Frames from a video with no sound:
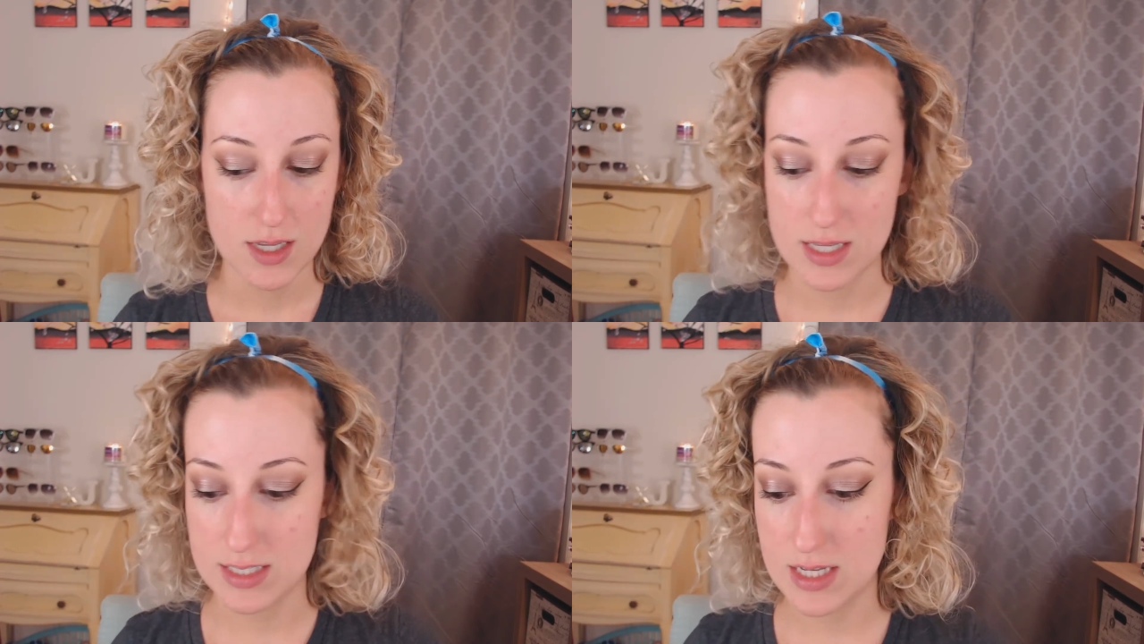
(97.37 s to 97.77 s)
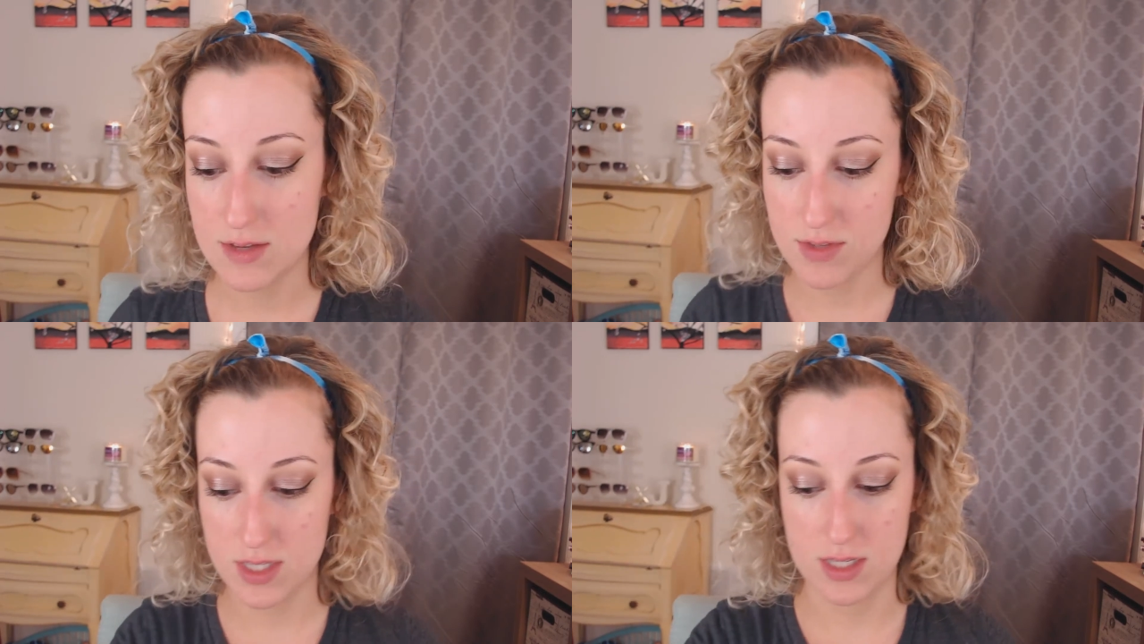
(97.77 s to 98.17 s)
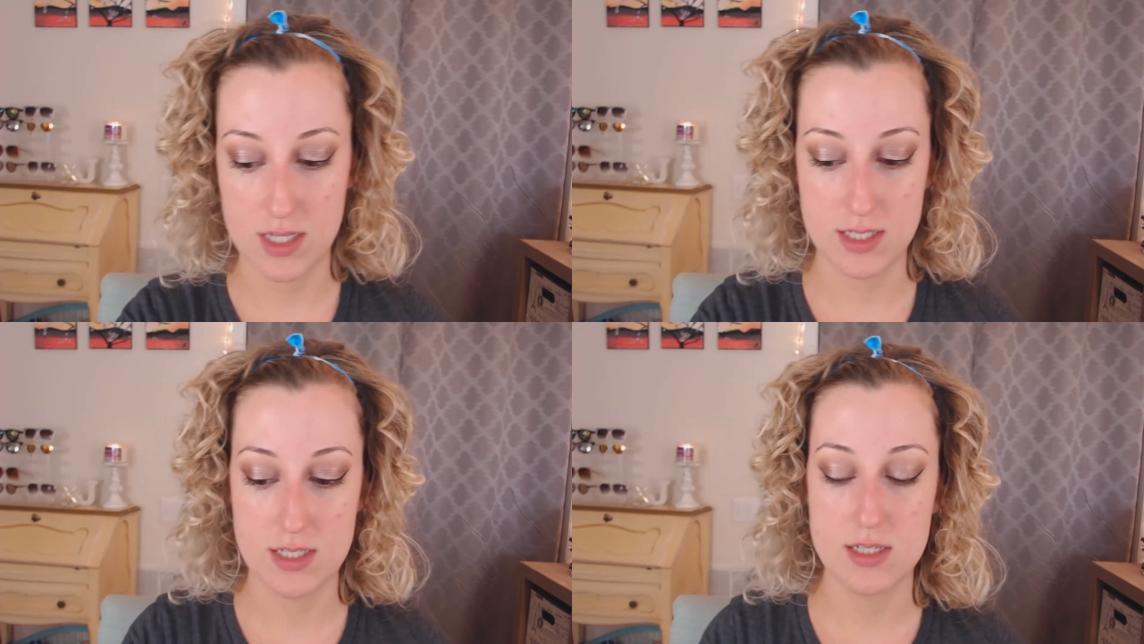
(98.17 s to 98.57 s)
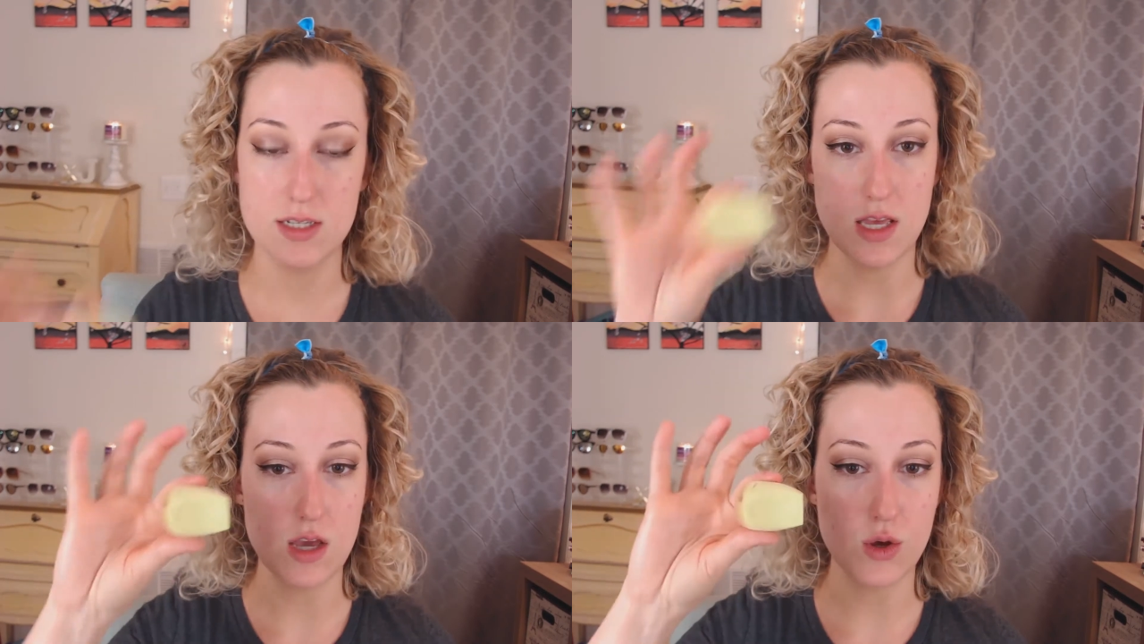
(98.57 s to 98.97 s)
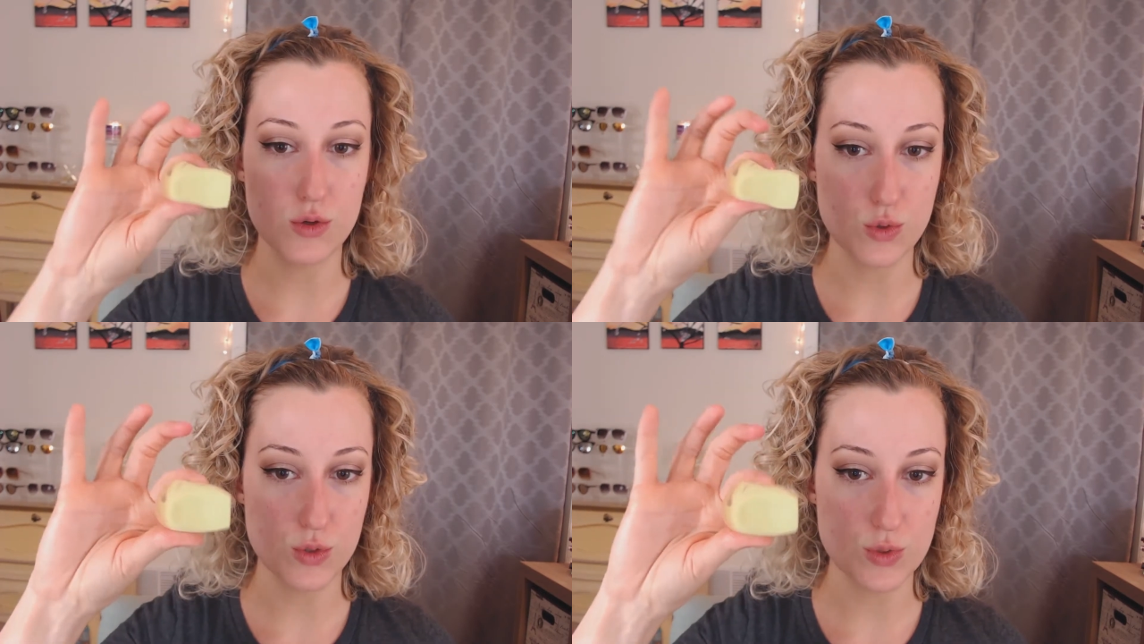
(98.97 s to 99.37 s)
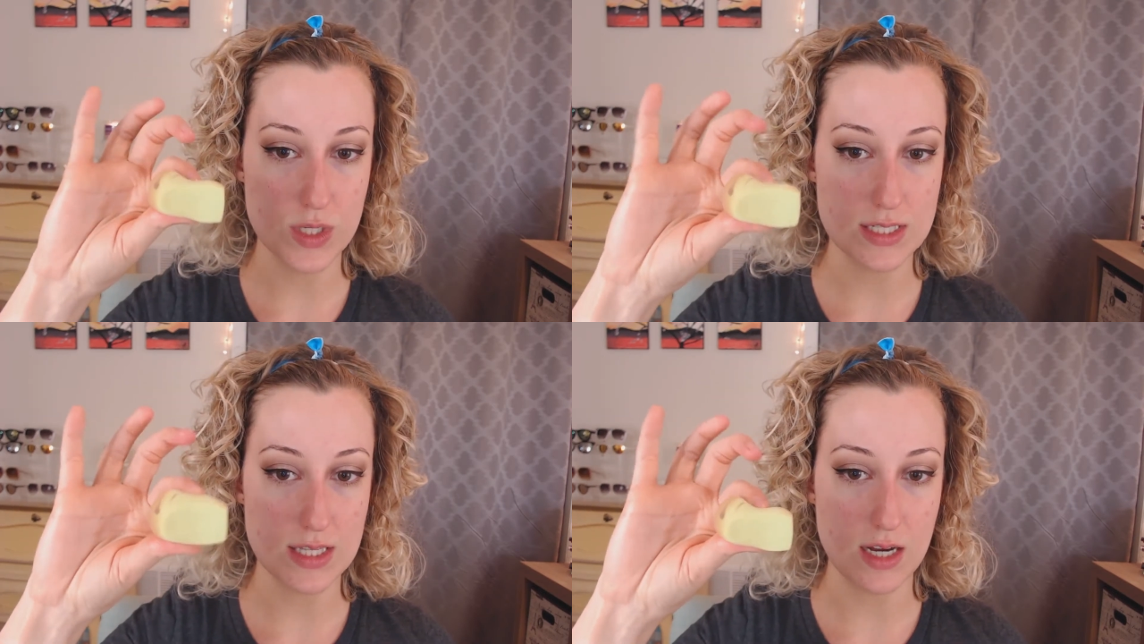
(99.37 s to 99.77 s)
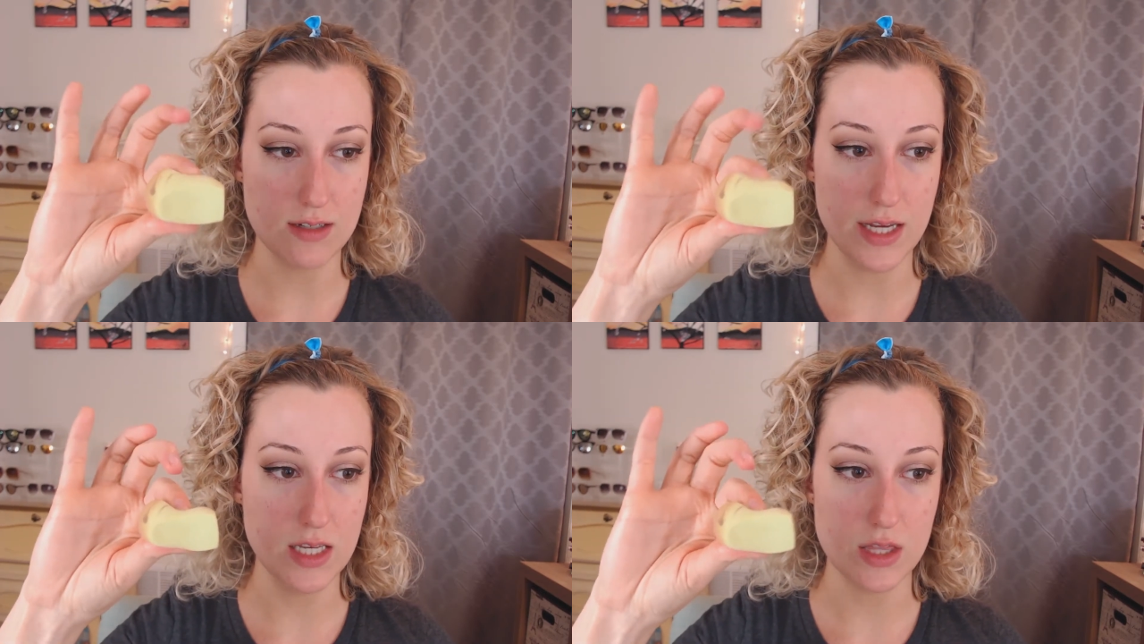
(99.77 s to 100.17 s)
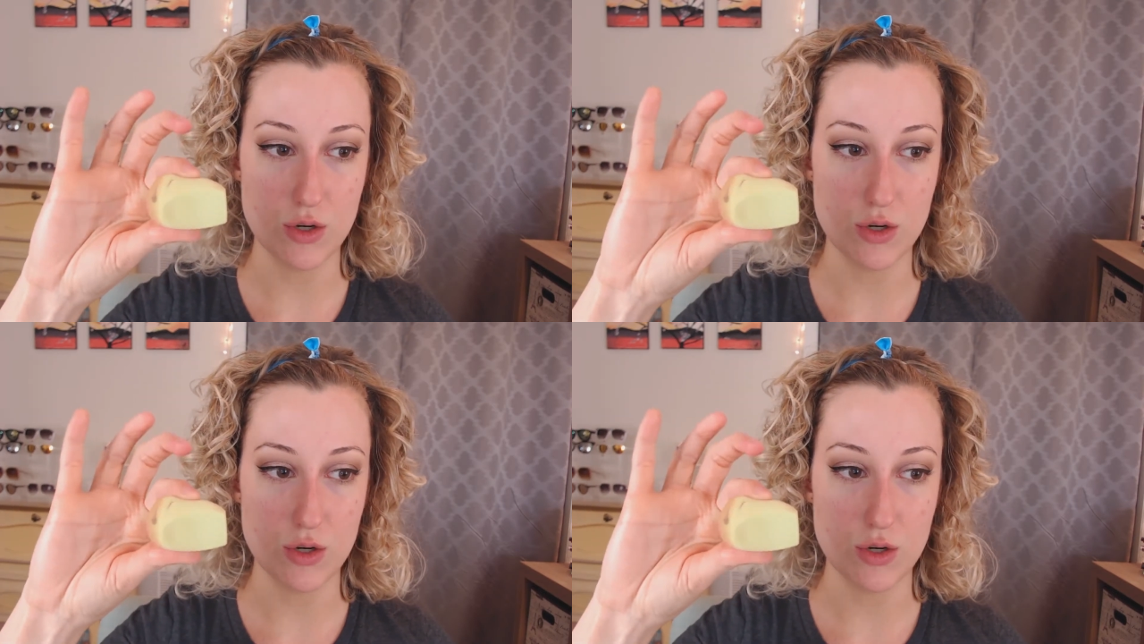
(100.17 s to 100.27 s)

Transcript: Because even these EcoTools ones that I like,